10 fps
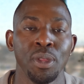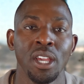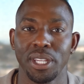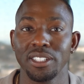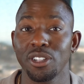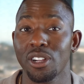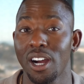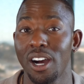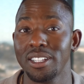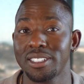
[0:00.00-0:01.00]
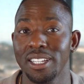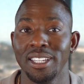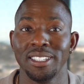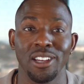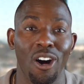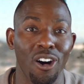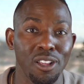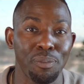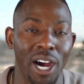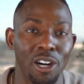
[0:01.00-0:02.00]
because her content is all
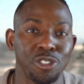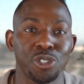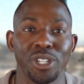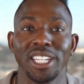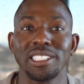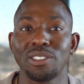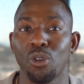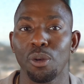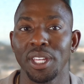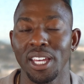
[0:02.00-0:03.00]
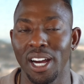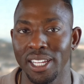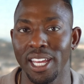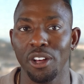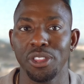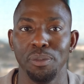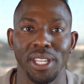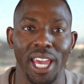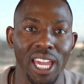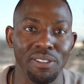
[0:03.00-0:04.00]
about transforming unhealthy
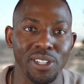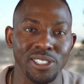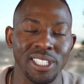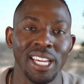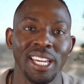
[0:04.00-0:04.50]
behaviors